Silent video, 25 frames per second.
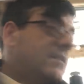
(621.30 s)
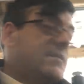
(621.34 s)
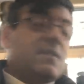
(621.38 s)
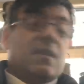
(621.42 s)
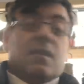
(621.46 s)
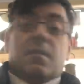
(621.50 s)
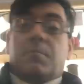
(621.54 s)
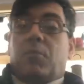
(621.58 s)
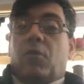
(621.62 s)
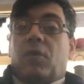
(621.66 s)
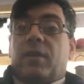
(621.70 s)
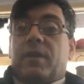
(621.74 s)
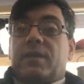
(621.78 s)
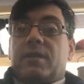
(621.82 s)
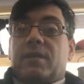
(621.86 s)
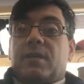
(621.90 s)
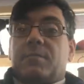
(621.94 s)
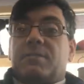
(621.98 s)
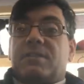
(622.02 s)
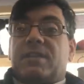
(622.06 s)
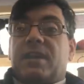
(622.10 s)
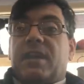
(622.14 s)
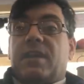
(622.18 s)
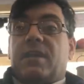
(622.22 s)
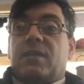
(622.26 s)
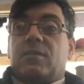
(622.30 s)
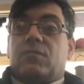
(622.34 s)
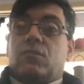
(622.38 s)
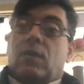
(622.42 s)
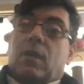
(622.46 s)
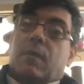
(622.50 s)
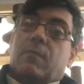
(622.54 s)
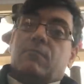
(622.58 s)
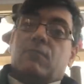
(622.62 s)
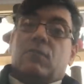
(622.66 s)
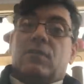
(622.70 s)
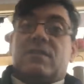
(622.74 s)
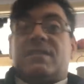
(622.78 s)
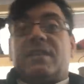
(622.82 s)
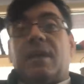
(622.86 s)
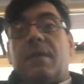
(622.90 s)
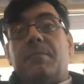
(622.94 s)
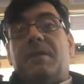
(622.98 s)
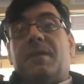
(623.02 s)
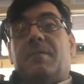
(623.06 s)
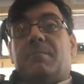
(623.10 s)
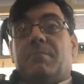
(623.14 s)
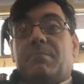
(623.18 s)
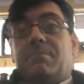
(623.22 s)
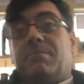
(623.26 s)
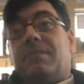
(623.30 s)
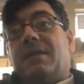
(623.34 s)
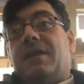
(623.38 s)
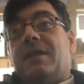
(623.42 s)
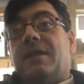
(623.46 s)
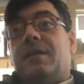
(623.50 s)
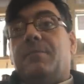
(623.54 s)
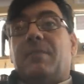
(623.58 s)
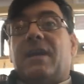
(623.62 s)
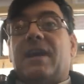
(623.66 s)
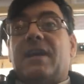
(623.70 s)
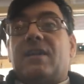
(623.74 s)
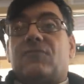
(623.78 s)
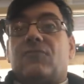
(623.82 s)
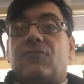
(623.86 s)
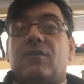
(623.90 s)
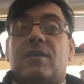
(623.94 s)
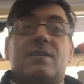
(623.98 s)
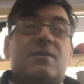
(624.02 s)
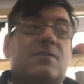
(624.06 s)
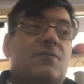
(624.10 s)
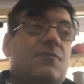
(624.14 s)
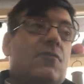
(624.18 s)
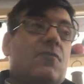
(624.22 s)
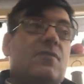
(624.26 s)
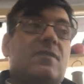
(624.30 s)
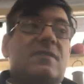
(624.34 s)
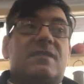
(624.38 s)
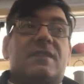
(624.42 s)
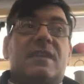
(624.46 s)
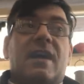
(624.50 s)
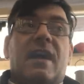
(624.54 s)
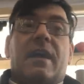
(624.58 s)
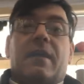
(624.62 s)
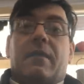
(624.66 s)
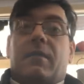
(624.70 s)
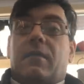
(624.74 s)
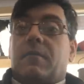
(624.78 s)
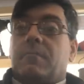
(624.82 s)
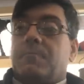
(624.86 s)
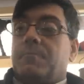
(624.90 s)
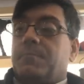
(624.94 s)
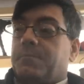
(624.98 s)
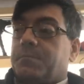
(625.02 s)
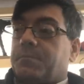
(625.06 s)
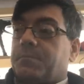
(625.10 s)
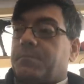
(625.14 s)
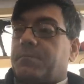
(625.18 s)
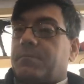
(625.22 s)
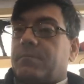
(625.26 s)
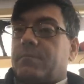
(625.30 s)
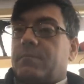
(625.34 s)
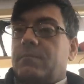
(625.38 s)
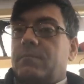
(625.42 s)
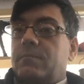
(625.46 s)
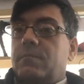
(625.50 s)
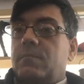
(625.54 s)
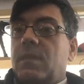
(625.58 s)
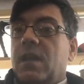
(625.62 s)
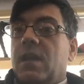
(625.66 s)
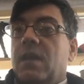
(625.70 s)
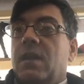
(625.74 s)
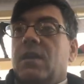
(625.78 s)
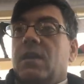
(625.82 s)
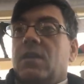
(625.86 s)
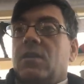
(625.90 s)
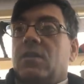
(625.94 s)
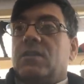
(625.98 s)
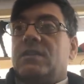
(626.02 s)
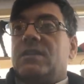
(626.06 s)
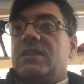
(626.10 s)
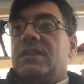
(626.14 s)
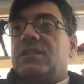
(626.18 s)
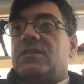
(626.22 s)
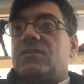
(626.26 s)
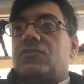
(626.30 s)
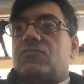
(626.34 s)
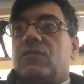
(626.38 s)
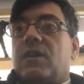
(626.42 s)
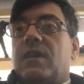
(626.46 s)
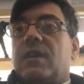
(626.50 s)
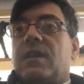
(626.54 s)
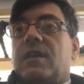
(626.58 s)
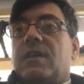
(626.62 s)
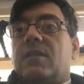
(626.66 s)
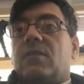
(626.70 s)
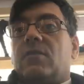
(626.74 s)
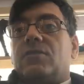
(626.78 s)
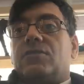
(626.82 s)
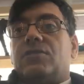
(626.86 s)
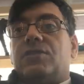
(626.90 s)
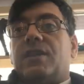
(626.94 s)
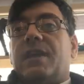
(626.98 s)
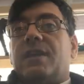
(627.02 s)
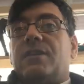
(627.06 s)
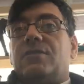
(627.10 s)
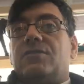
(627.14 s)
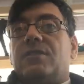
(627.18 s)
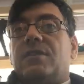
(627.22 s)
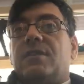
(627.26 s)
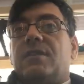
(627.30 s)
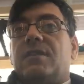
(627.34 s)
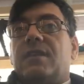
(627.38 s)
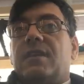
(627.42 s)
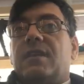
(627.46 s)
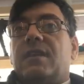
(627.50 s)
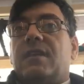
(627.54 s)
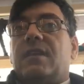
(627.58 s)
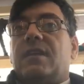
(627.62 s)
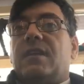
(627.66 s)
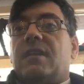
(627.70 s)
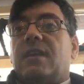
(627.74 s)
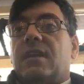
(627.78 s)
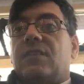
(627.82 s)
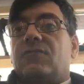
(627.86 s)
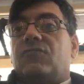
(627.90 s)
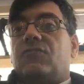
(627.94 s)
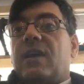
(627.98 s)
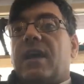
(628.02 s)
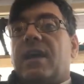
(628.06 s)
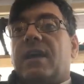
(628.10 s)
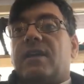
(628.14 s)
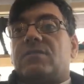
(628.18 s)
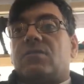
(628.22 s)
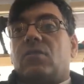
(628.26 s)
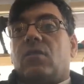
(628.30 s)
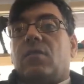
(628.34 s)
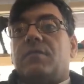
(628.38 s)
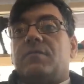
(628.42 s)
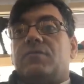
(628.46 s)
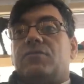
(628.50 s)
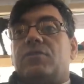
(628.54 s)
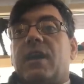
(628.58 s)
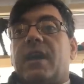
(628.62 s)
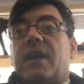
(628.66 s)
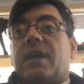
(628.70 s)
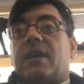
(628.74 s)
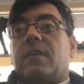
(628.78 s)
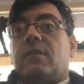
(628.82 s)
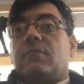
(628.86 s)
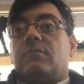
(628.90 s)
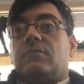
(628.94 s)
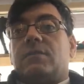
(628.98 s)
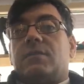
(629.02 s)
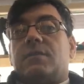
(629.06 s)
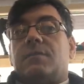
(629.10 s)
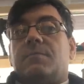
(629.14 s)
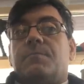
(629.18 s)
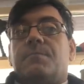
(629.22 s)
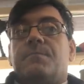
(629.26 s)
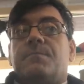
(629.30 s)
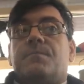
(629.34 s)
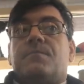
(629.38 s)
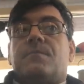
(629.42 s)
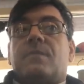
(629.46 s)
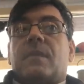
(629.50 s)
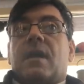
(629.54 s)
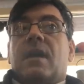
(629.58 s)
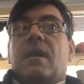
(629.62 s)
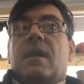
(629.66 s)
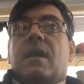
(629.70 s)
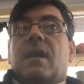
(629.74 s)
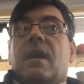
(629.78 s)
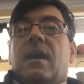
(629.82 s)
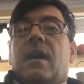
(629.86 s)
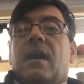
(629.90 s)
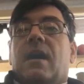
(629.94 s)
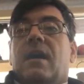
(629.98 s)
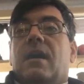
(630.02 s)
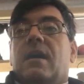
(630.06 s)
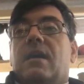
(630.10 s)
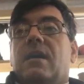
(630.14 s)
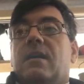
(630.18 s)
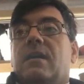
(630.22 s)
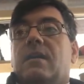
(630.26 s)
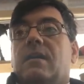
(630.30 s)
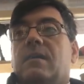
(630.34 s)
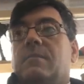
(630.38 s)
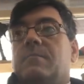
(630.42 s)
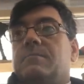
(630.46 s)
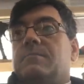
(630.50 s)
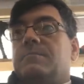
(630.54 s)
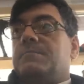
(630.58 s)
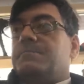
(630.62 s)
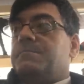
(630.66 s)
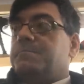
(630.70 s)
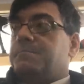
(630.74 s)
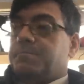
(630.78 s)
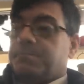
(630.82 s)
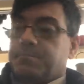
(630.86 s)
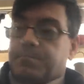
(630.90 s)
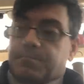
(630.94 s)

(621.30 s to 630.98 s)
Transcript: to the point I'm saying to him, well, send me a bloody bank transfer instead because he's struggling on changing the address on checkout. Um,